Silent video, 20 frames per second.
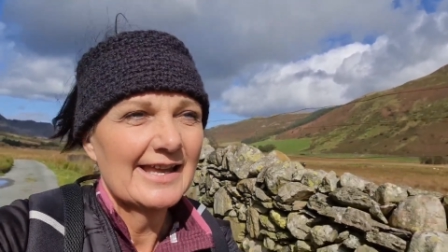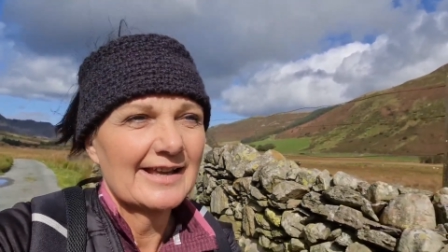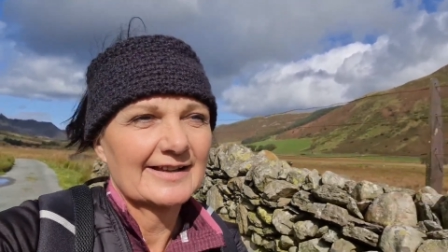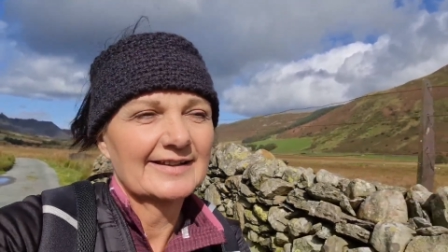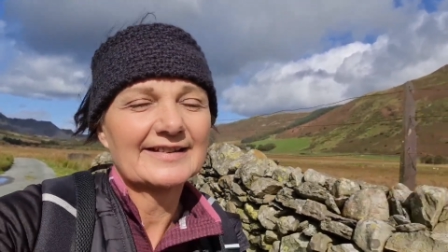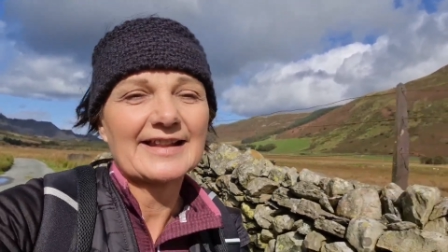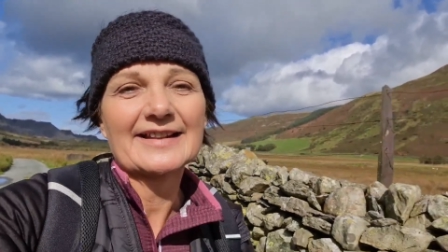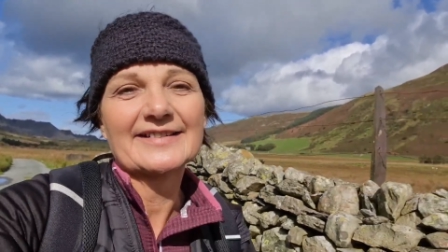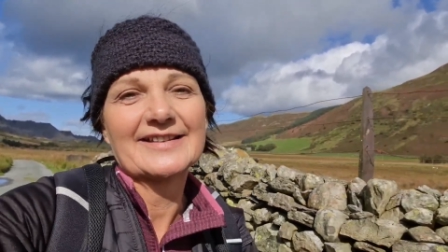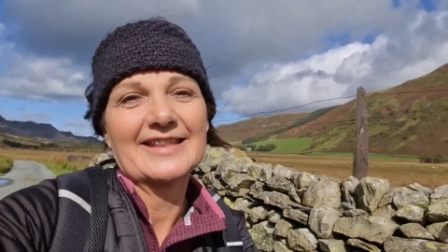
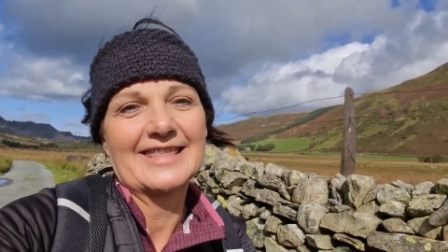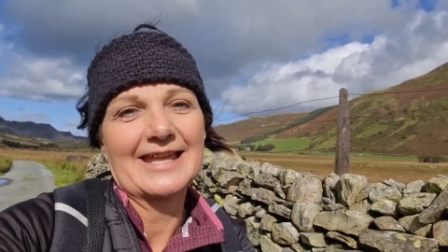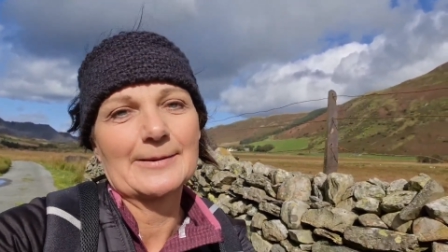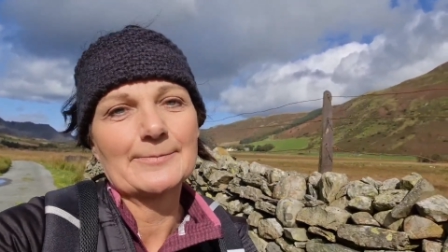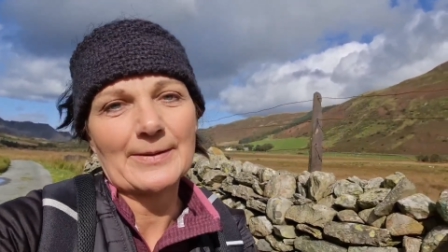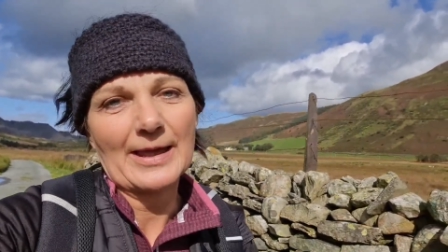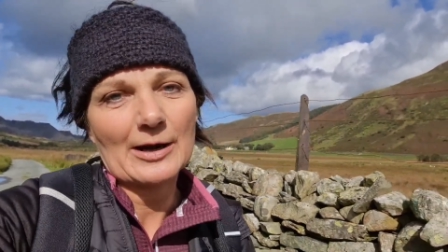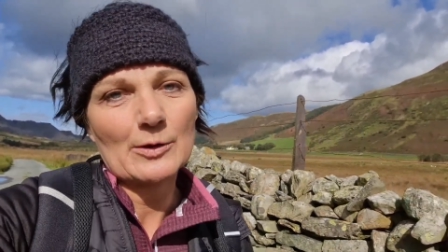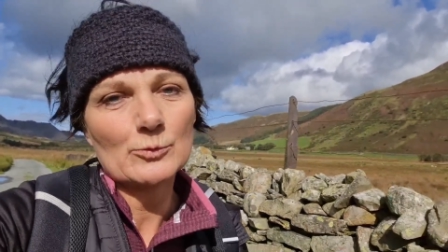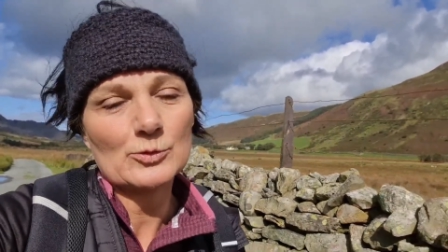because that's the
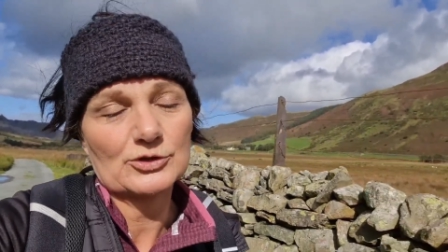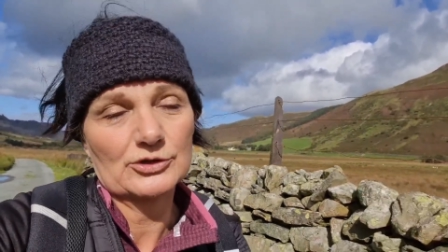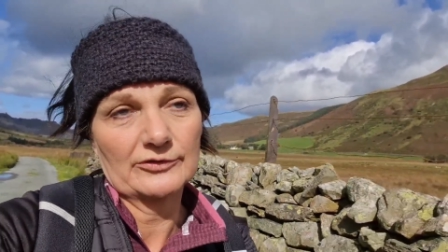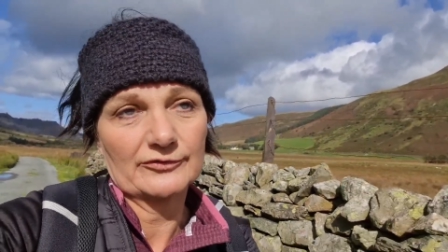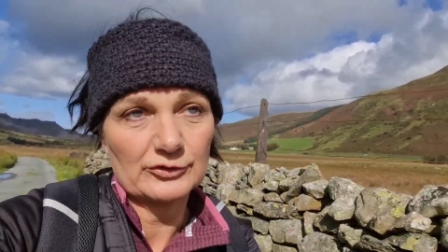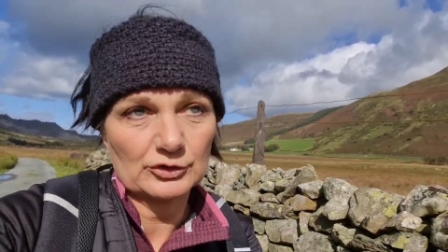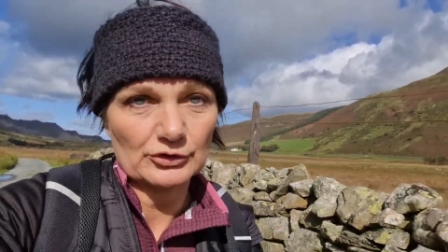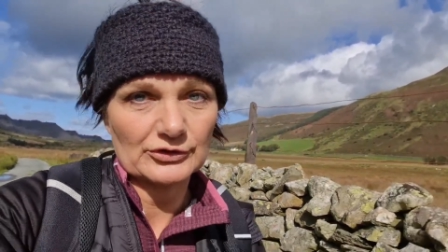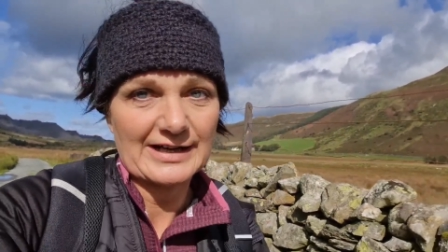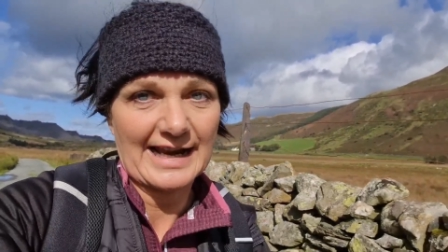thing, Bella wouldn't
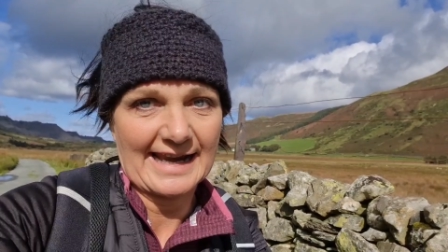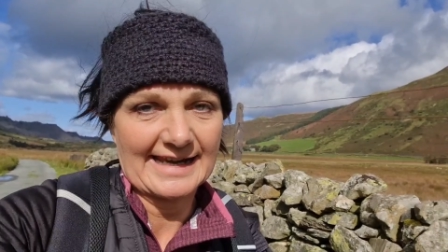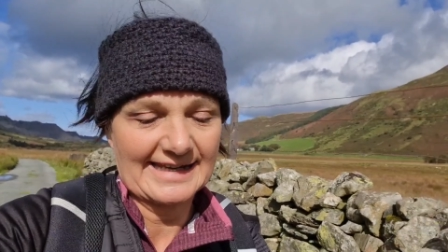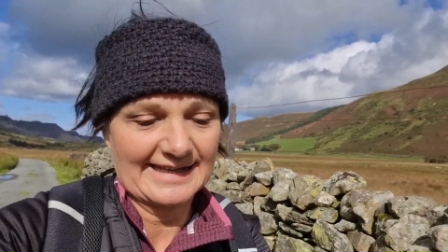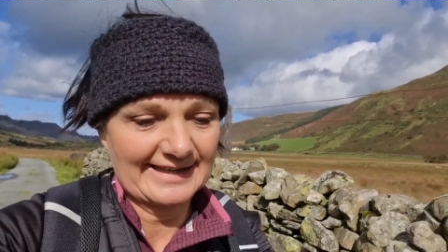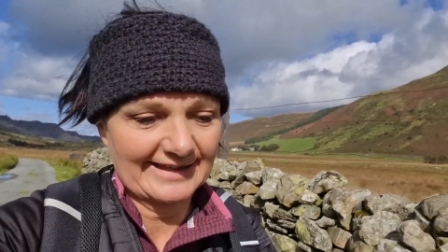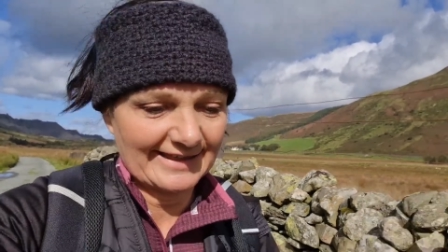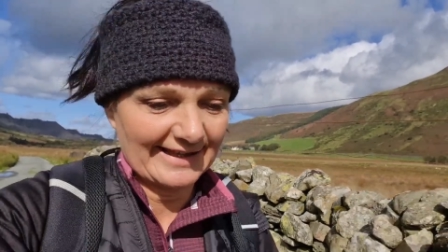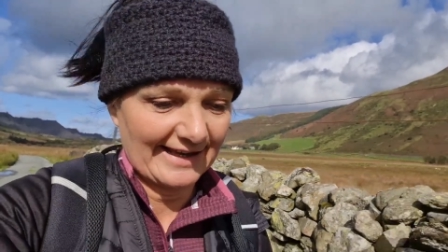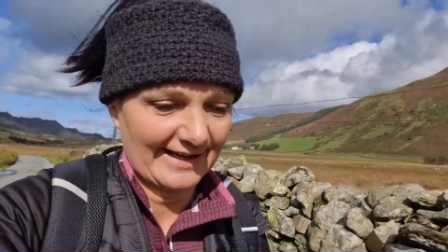have done
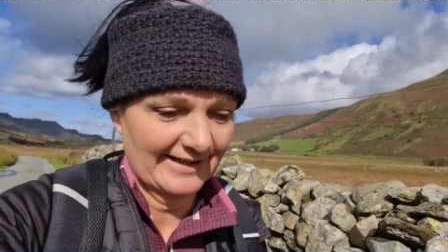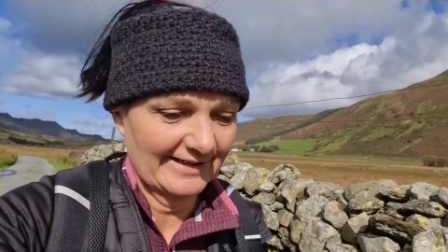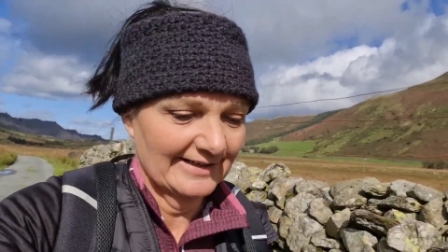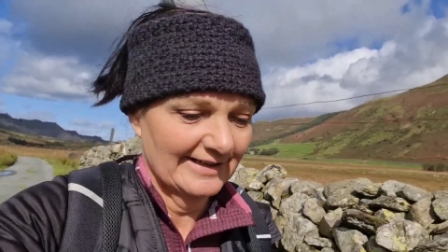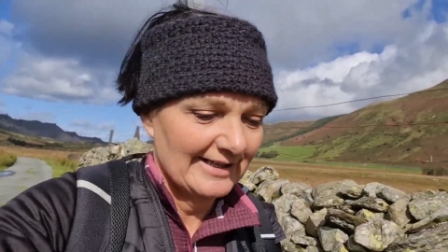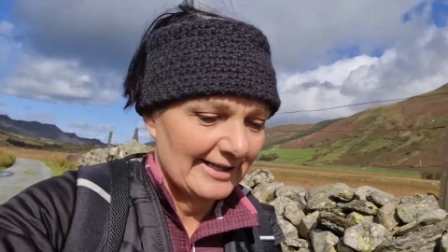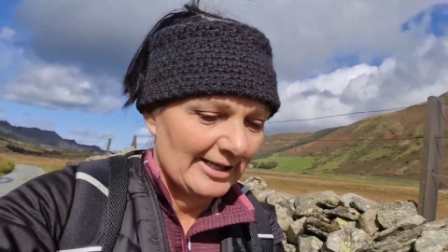anything,